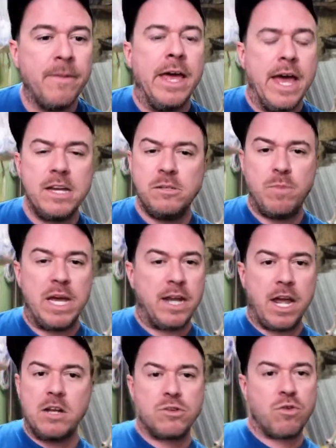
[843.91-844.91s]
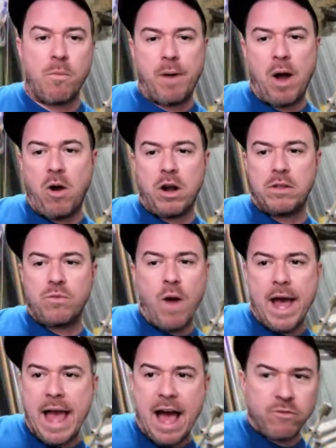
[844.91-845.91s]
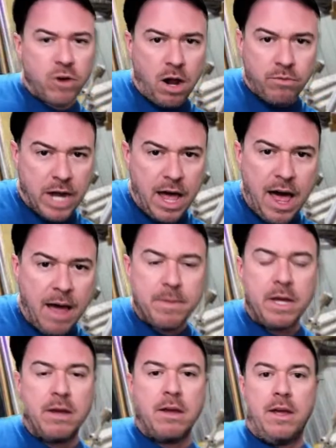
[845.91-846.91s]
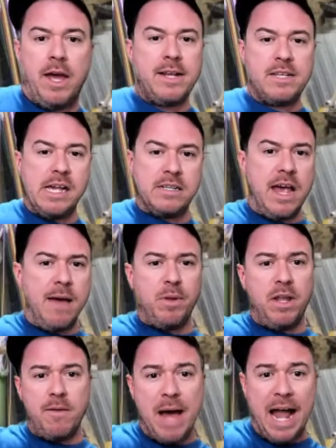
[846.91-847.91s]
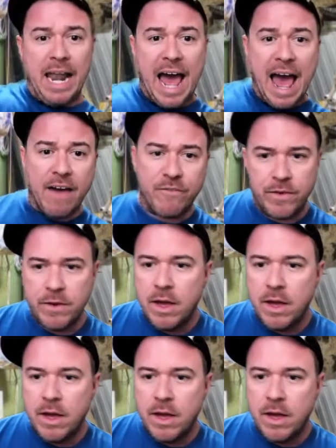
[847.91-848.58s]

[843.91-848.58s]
He's been an integral part of the way I've grown up. He's the example of my life.